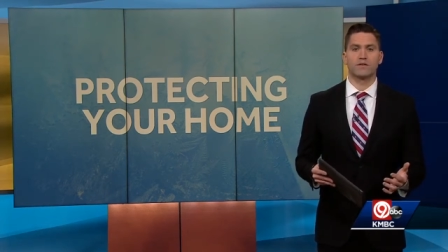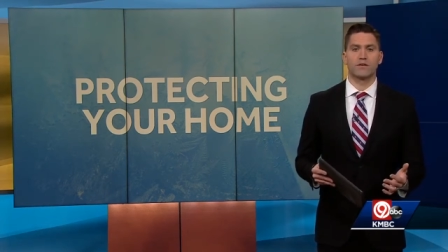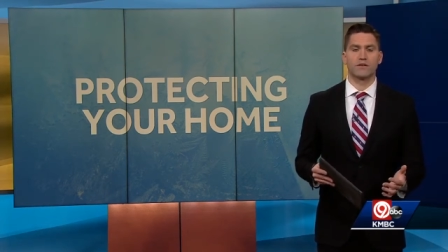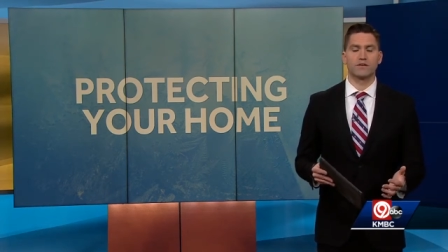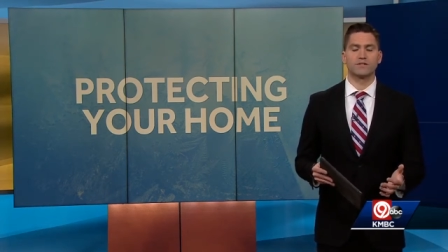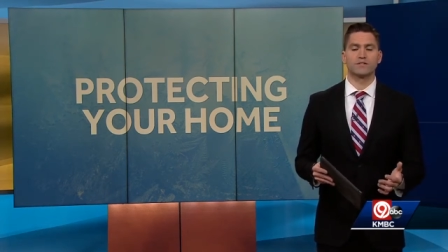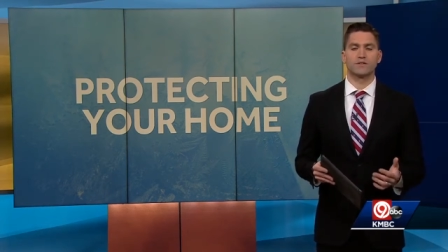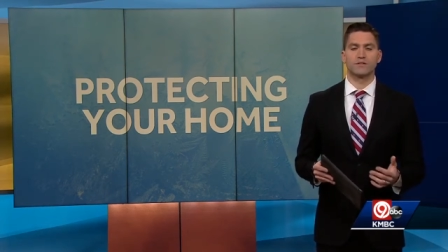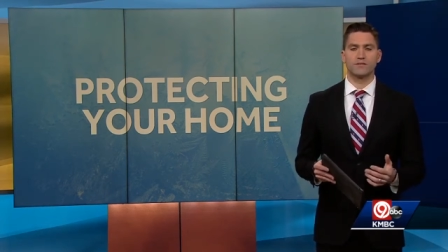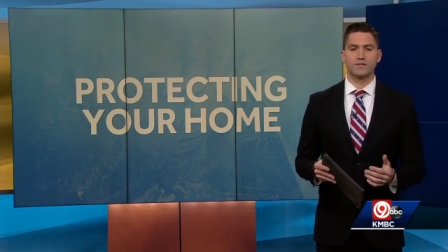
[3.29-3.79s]
there
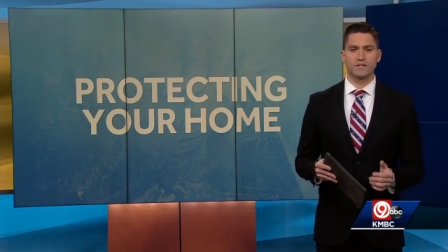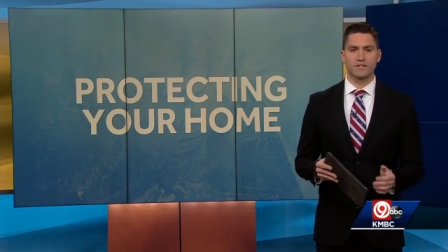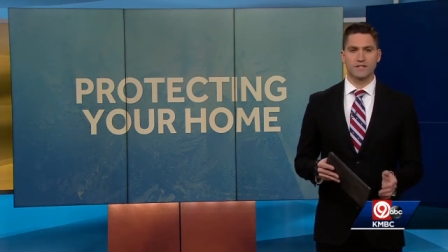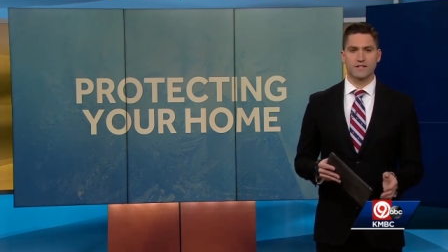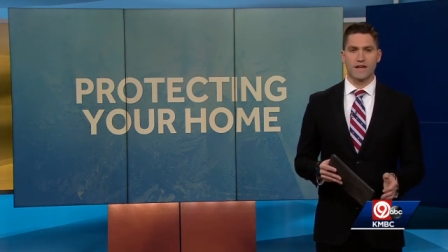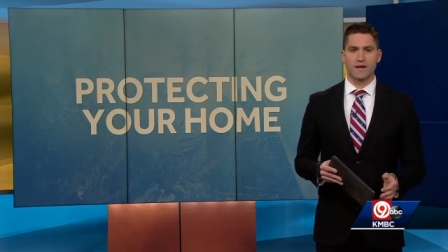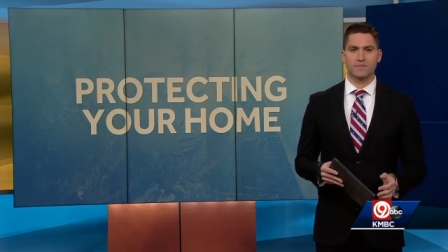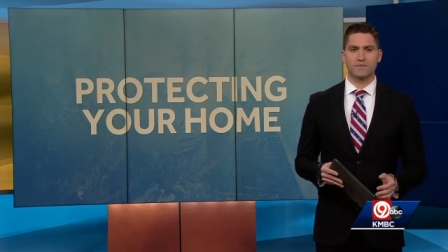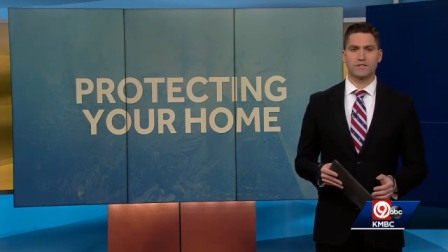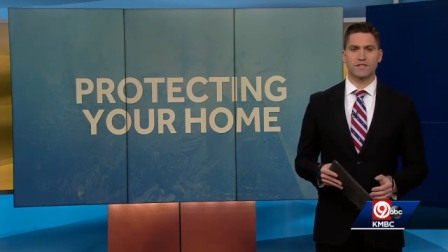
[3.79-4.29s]
are certain
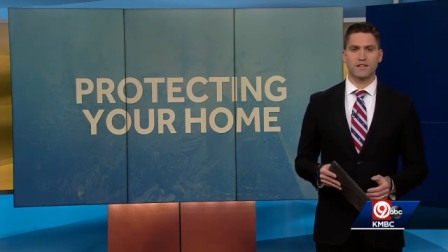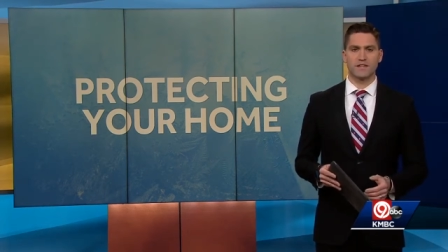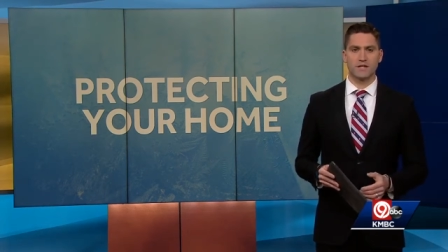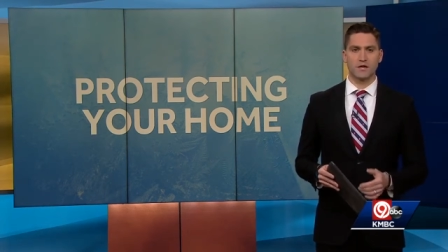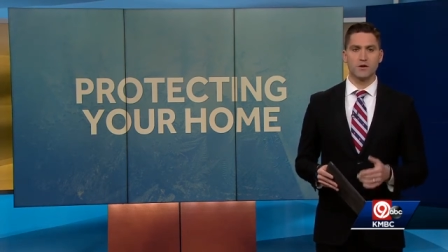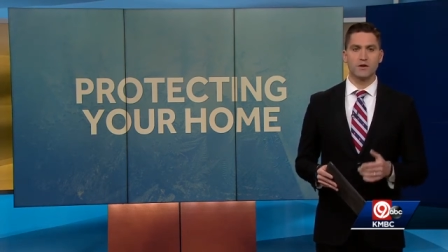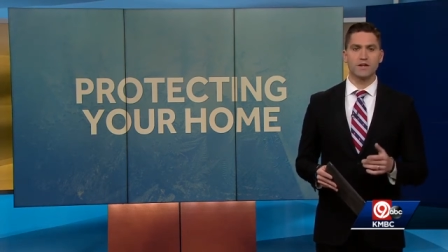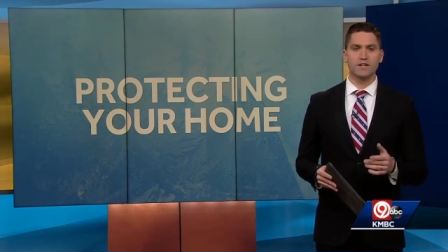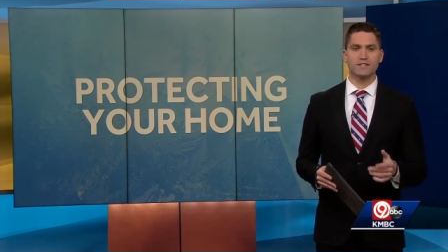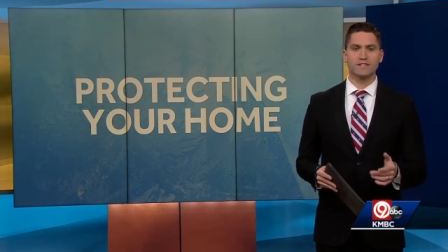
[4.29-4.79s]
steps that
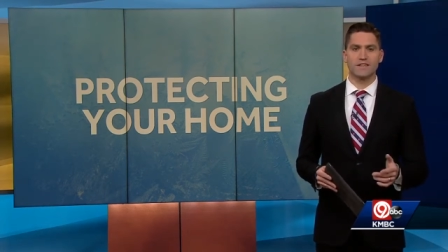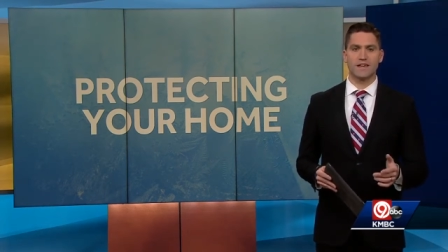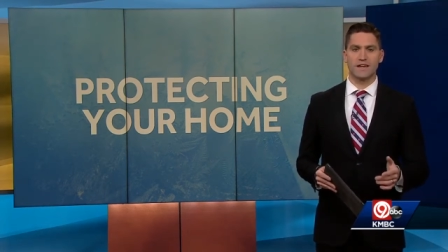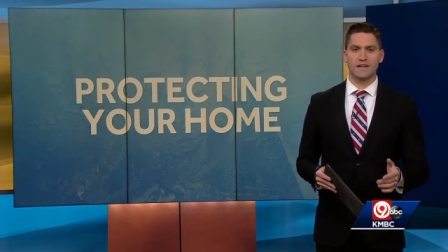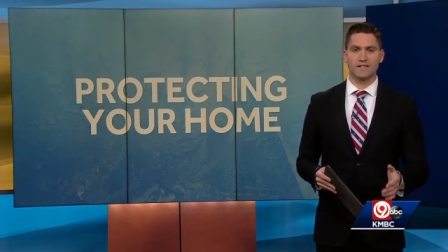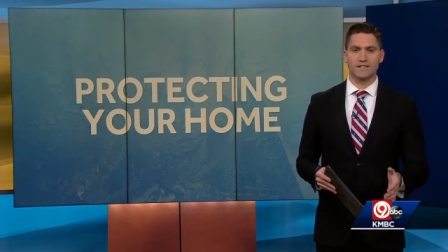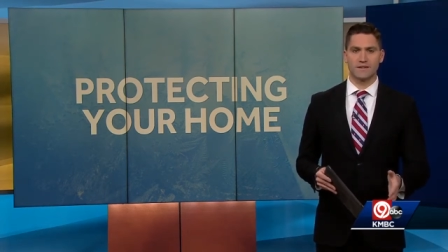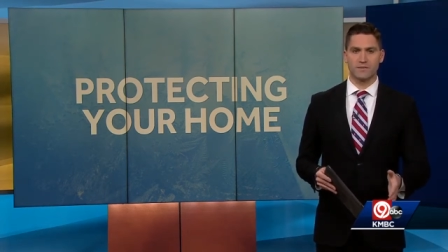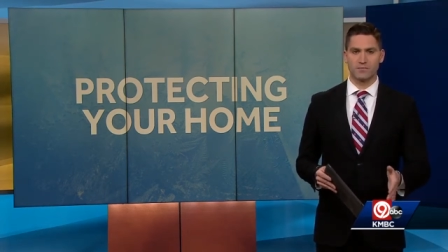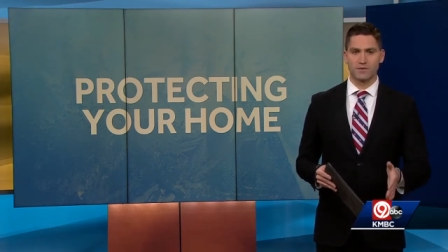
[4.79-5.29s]
you can
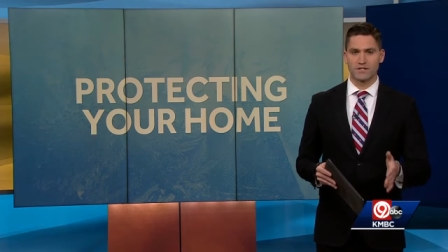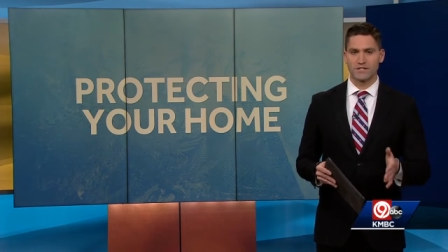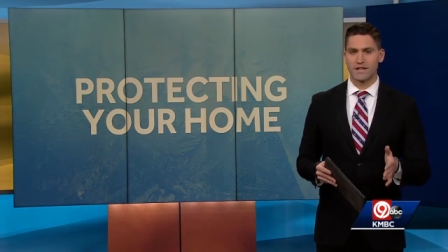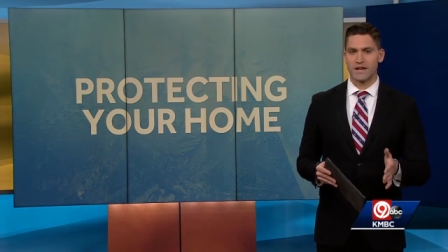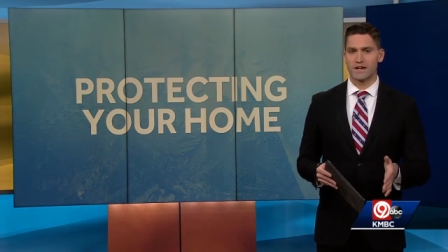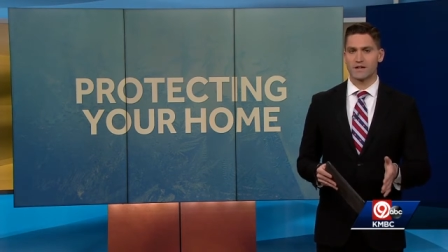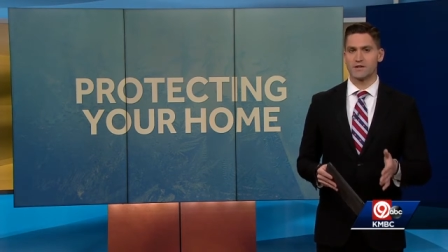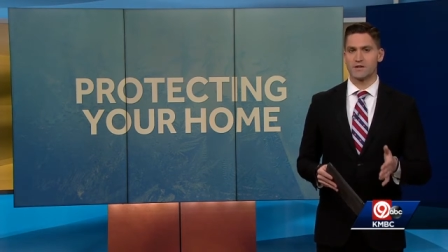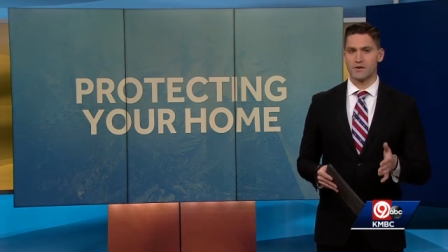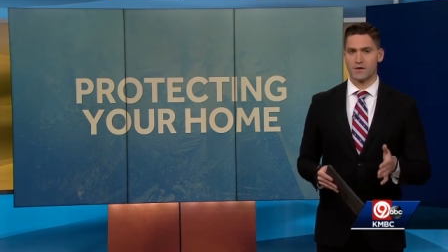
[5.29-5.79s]
take to
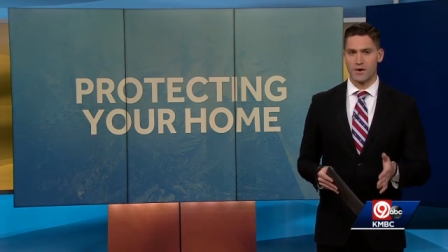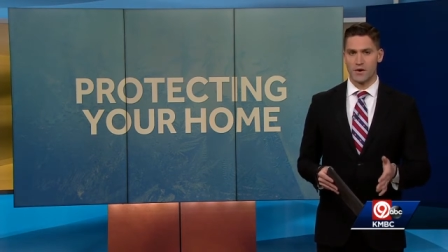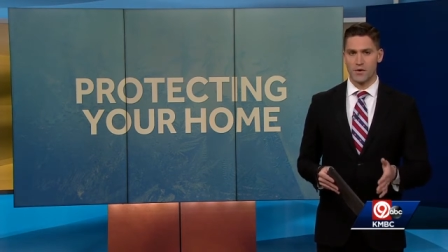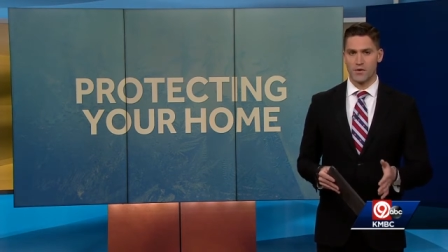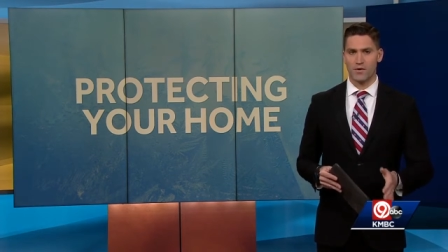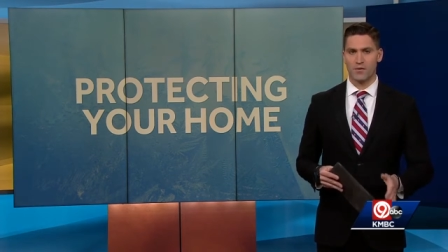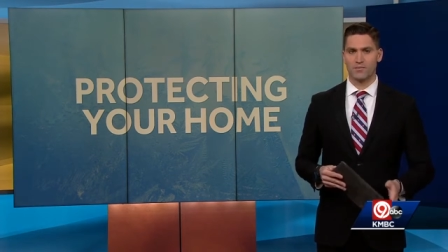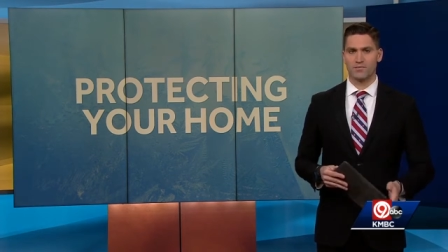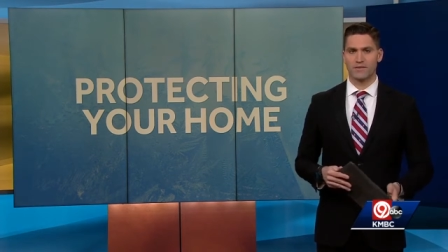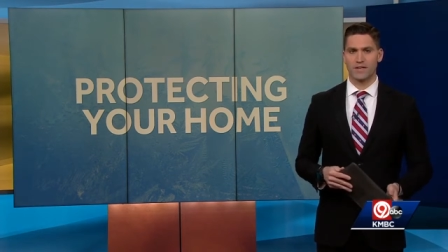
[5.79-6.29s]
protect your
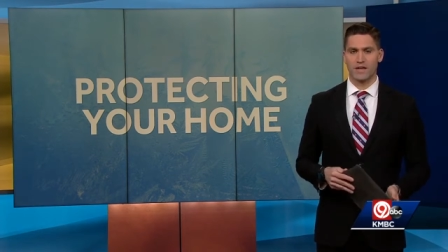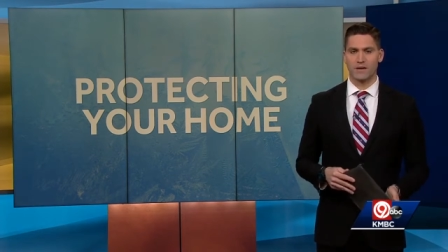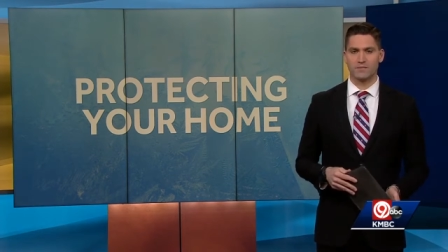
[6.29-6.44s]
home.